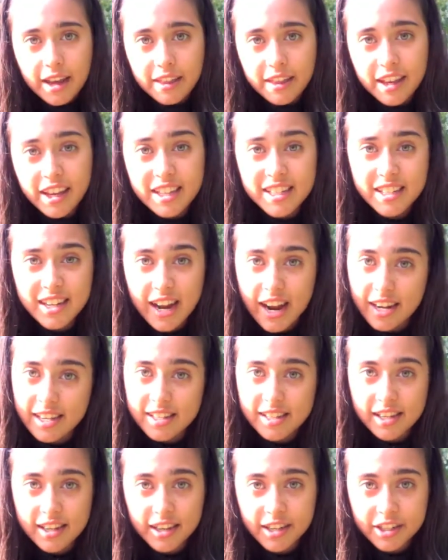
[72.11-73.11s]
I think it's an
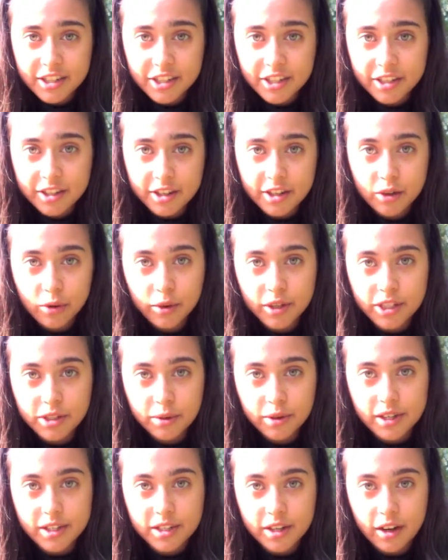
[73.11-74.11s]
excellent addition to the Toy
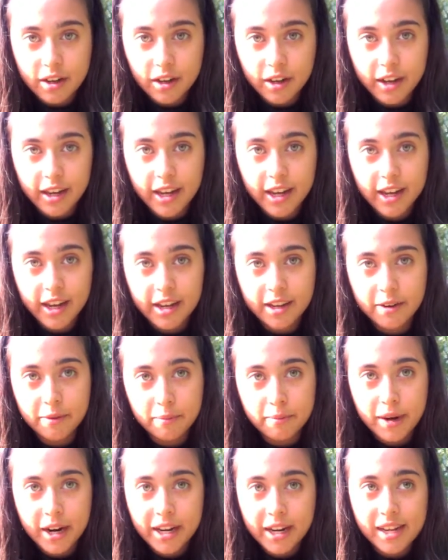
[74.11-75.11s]
Story saga, and
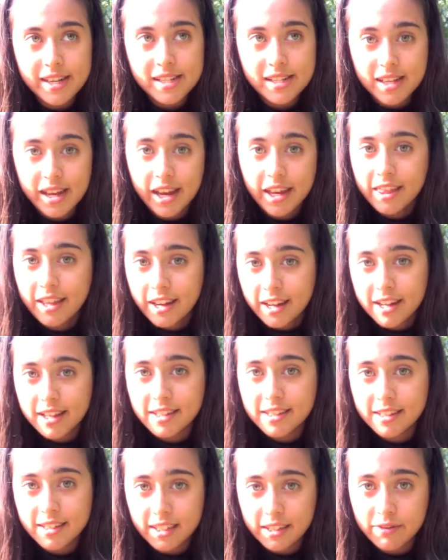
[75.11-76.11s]
might I say that
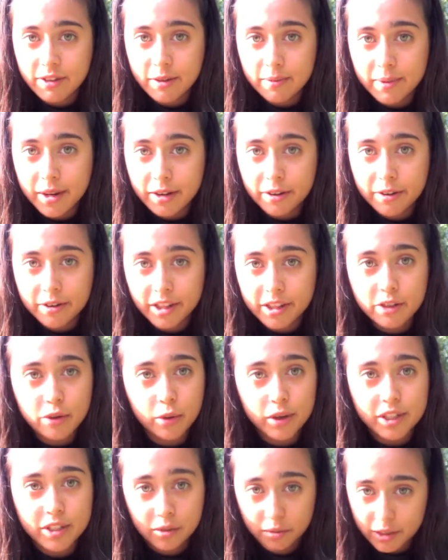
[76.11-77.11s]
it's even better than
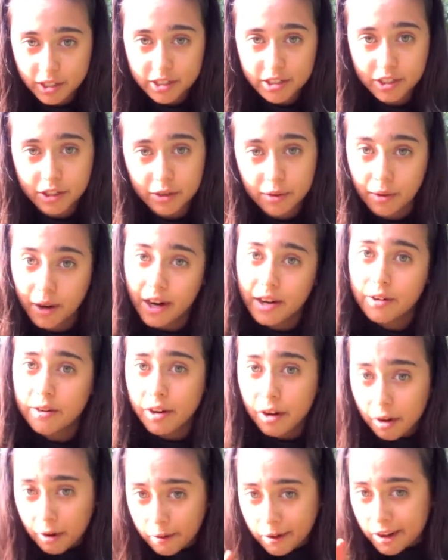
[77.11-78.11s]
Toy Story 2. I don't
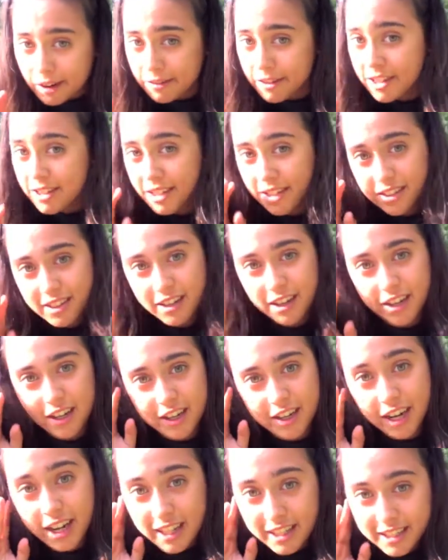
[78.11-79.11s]
know if it's as
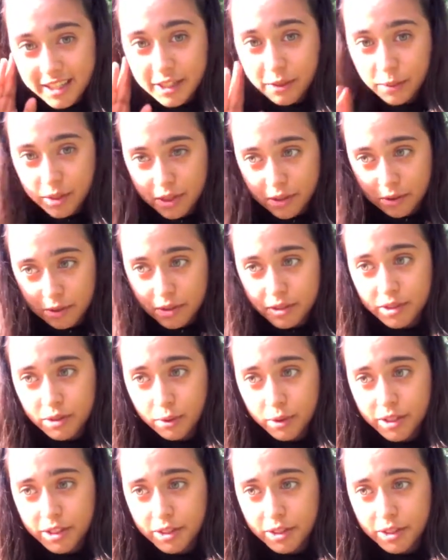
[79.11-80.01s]
good as the original Toy